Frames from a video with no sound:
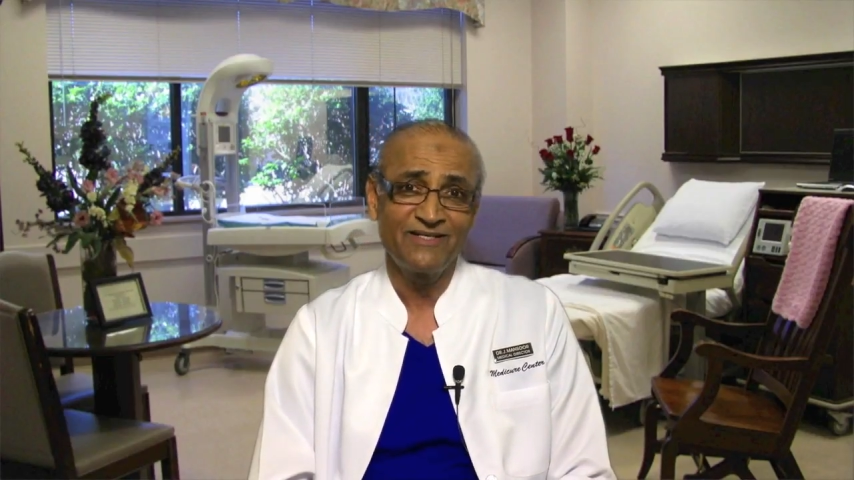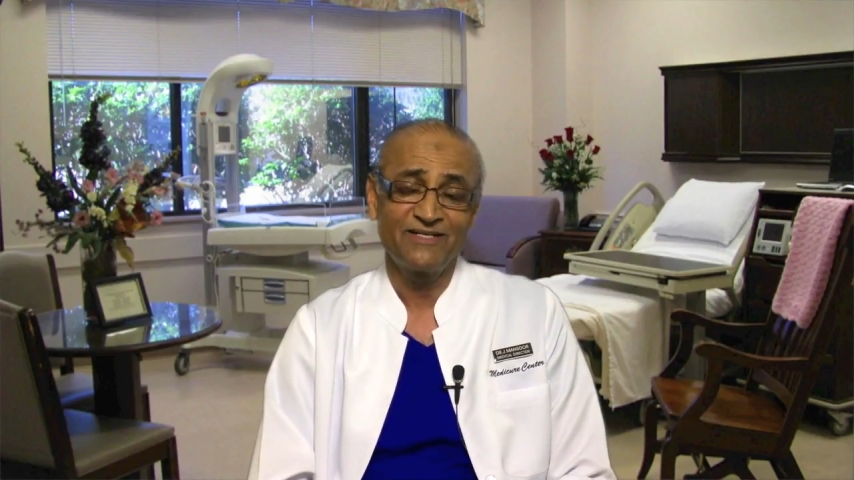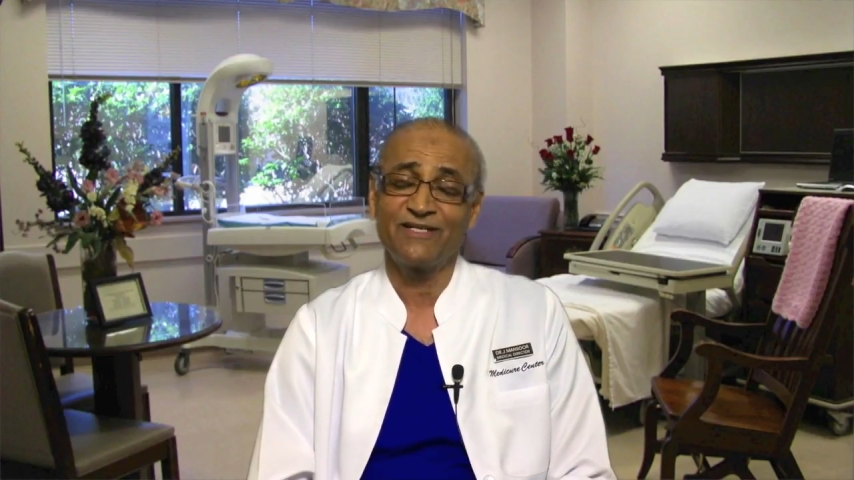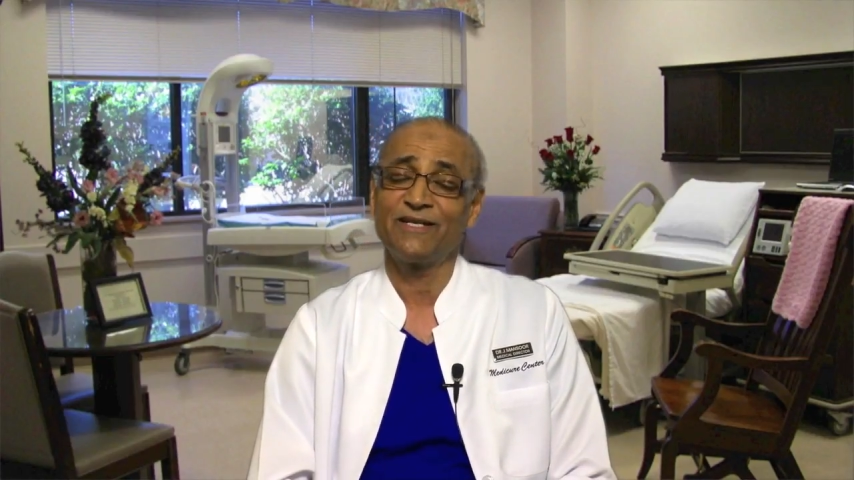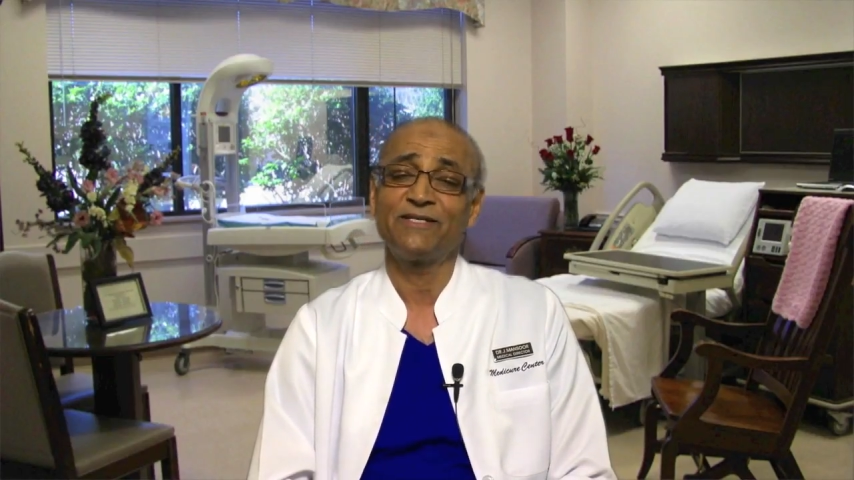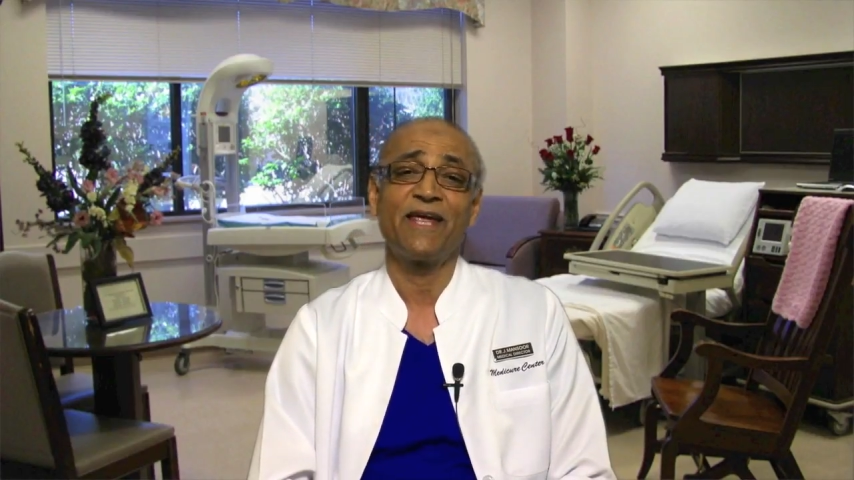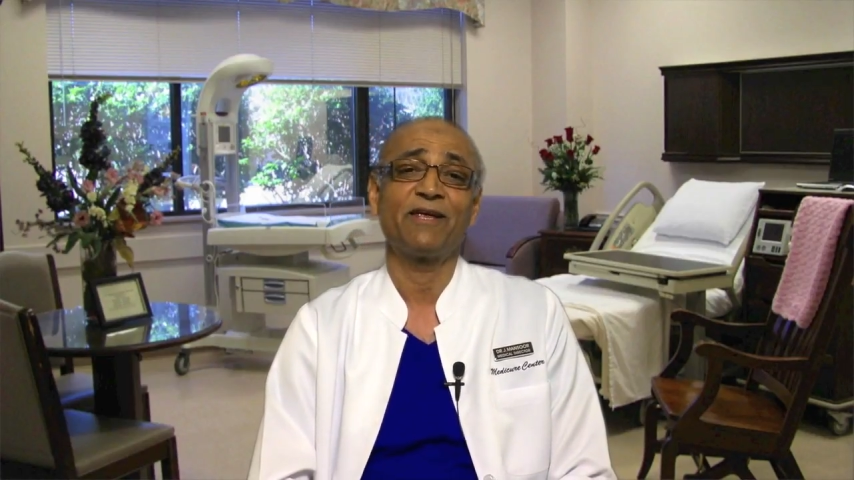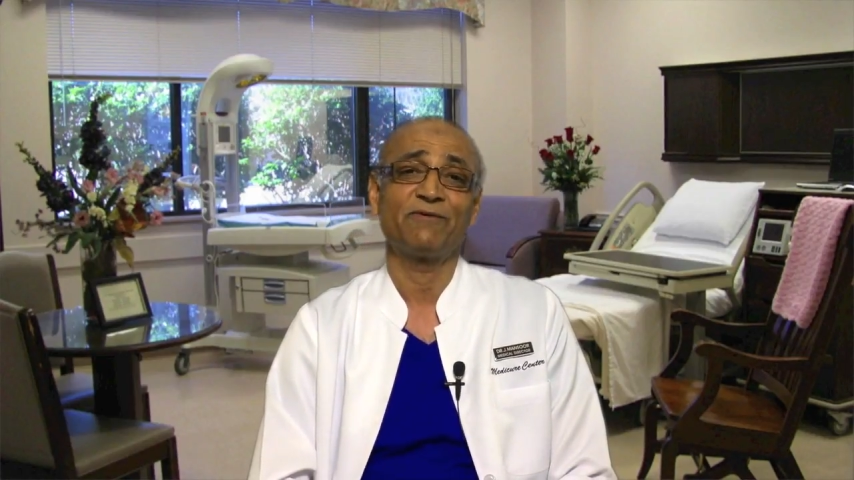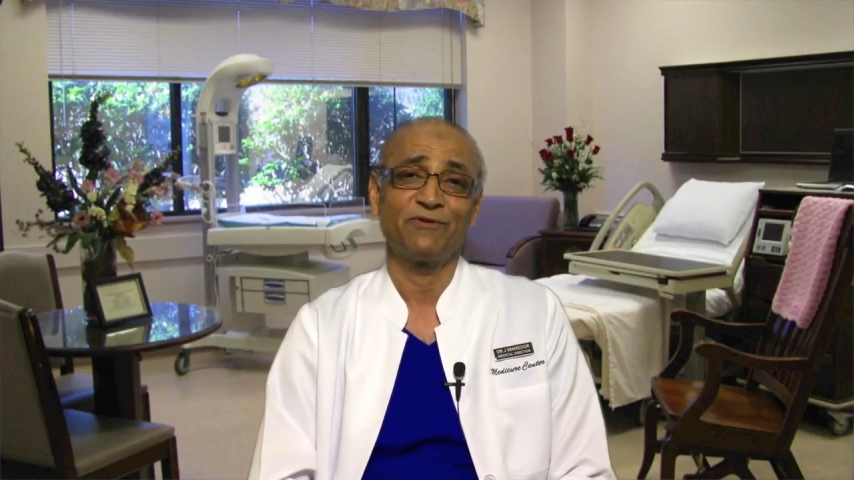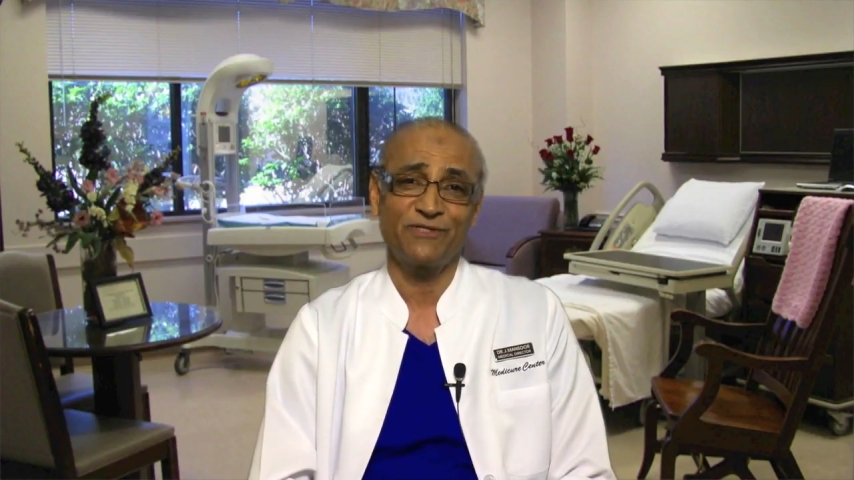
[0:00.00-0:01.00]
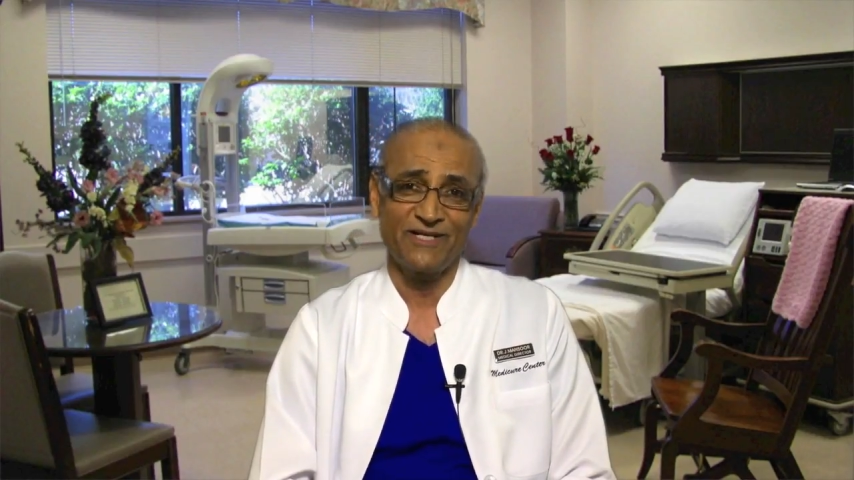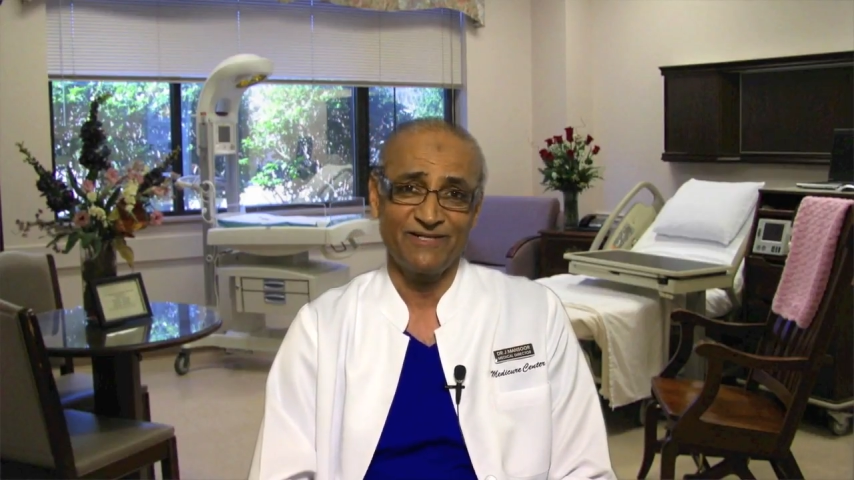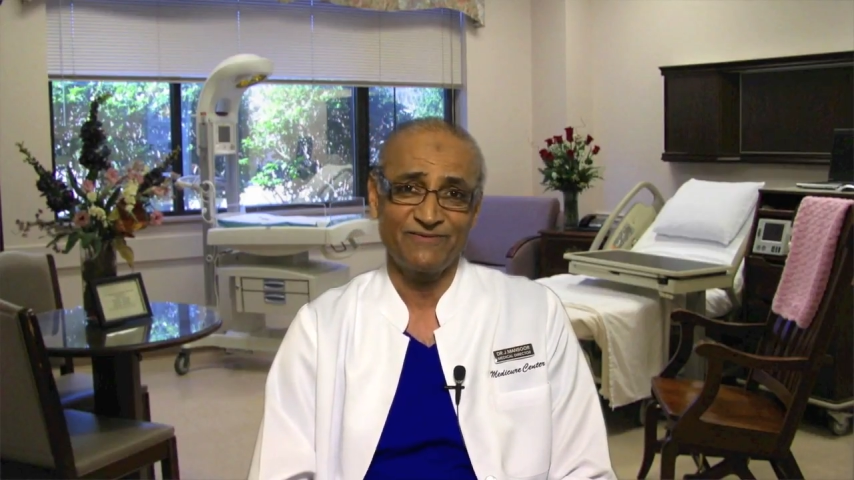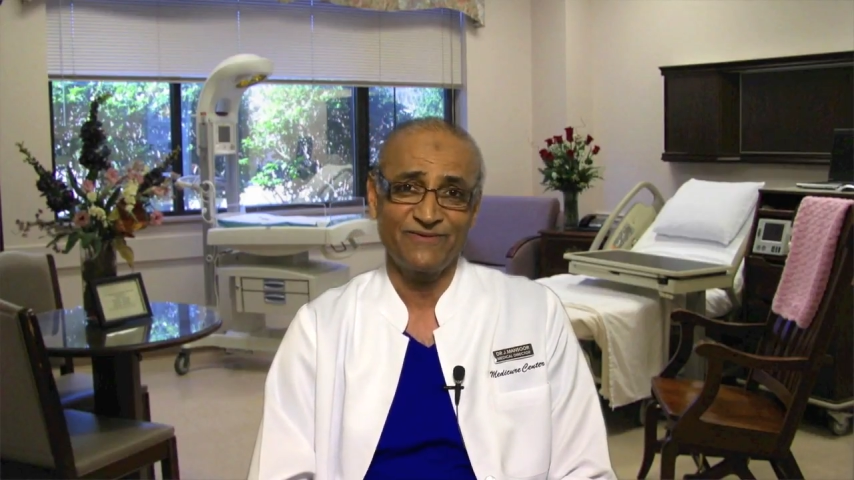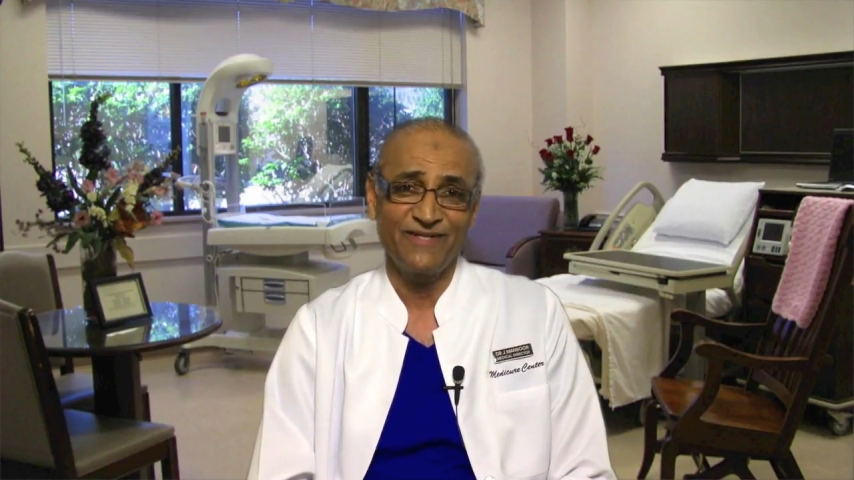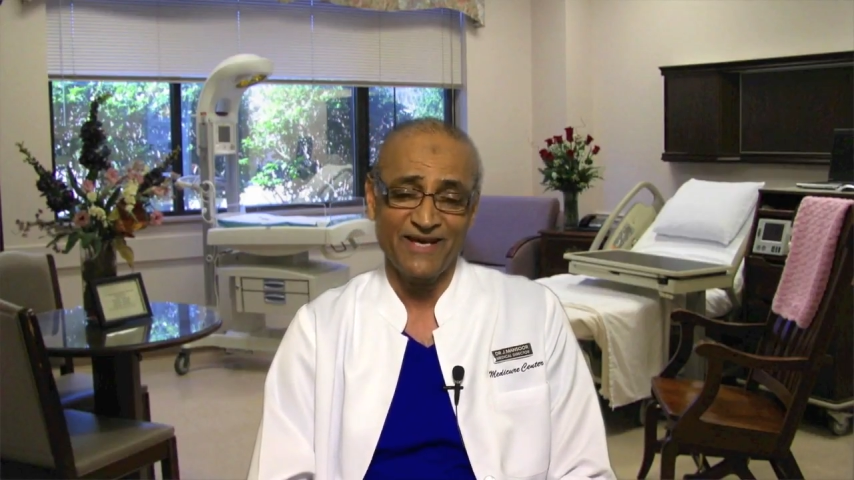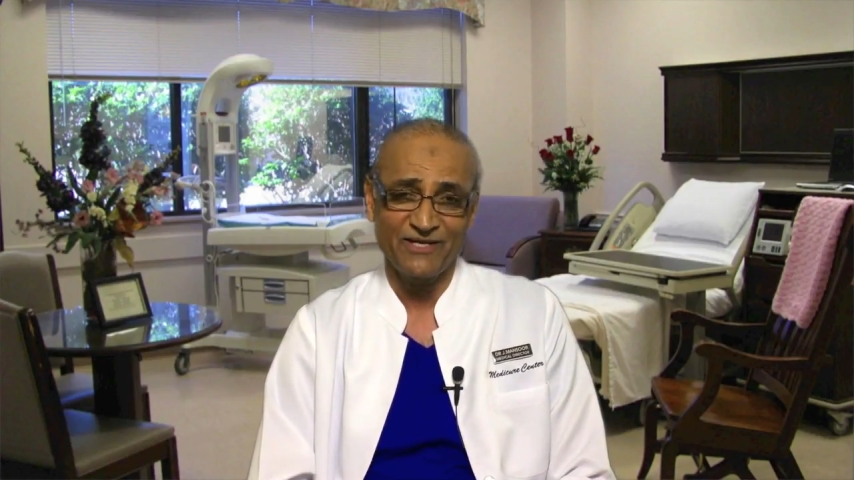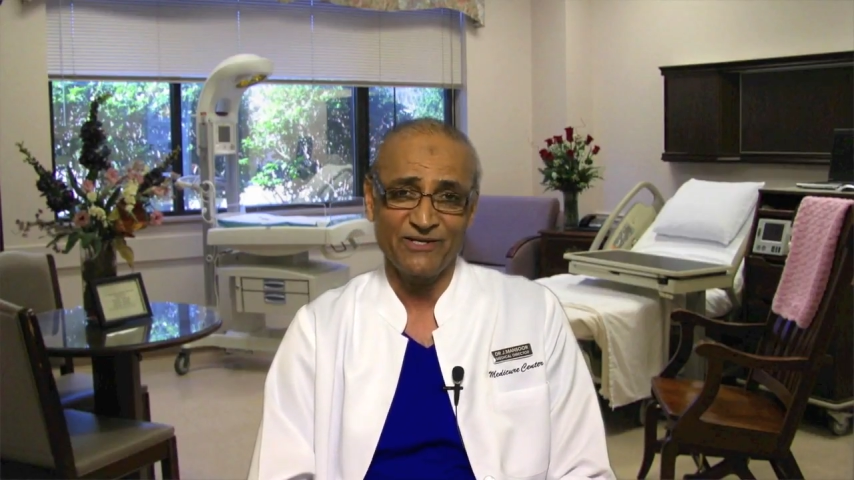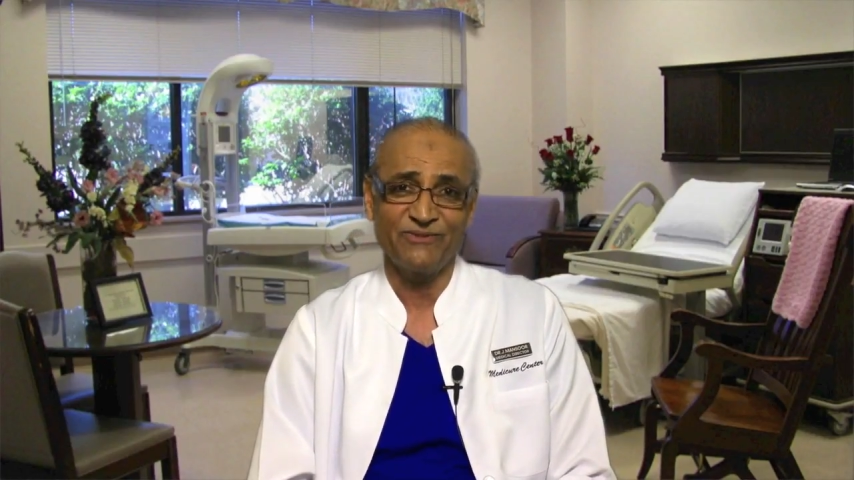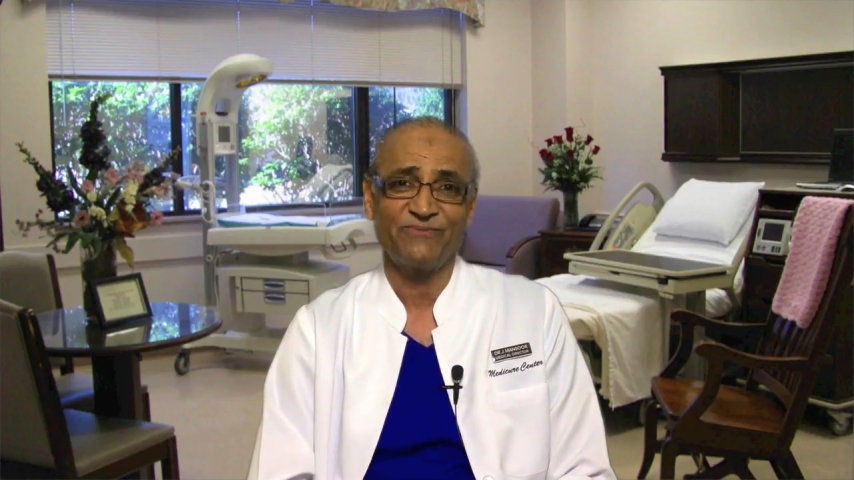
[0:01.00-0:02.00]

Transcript: Till then, take care of yourselves. Thank you.